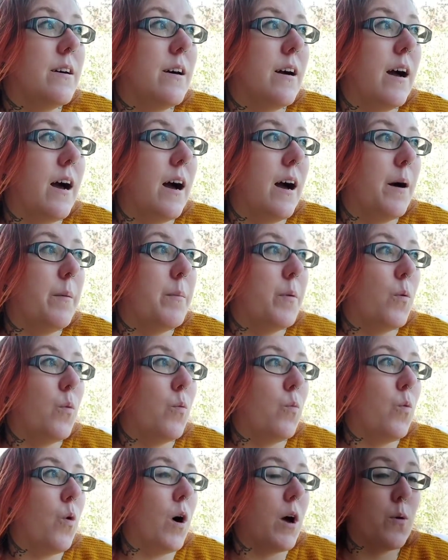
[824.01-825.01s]

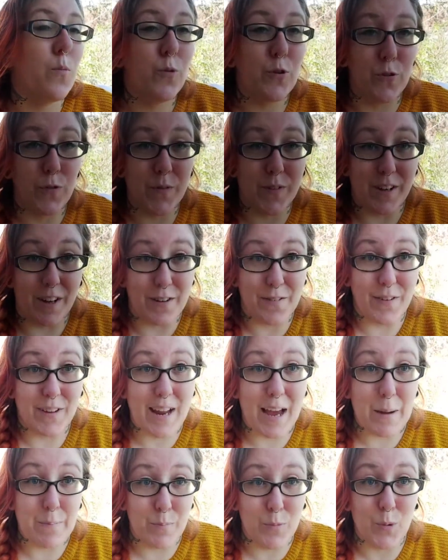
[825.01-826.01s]
what I would have done if I'd
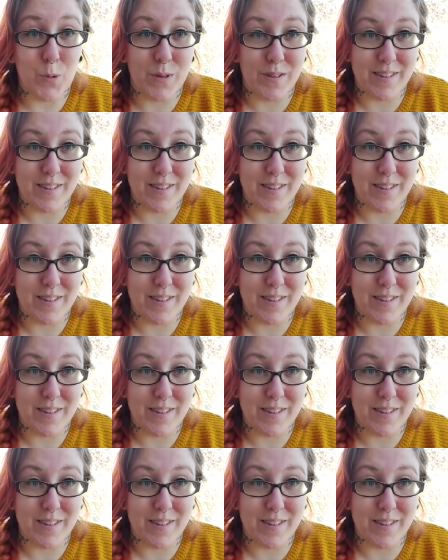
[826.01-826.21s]
had more